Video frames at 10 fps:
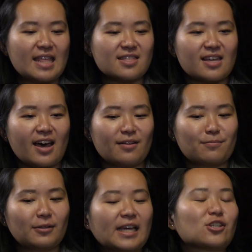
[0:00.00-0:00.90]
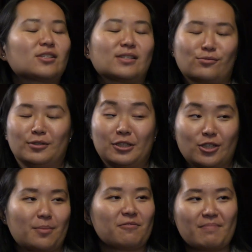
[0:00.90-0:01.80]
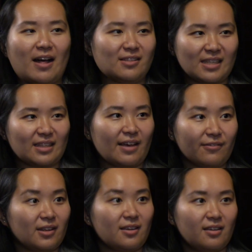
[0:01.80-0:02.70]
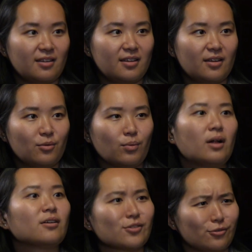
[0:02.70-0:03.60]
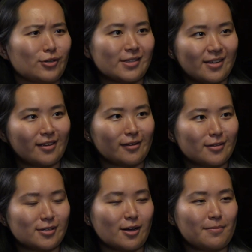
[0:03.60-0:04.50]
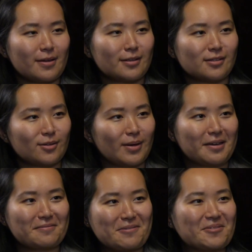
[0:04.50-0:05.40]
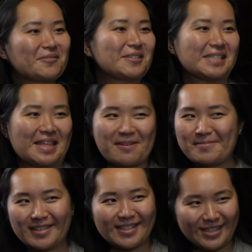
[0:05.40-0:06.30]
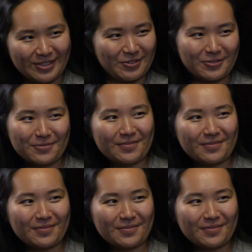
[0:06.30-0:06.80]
I think that play just does a really good job of balancing levity while also addressing this topic. And so I, I would love to see that piece too,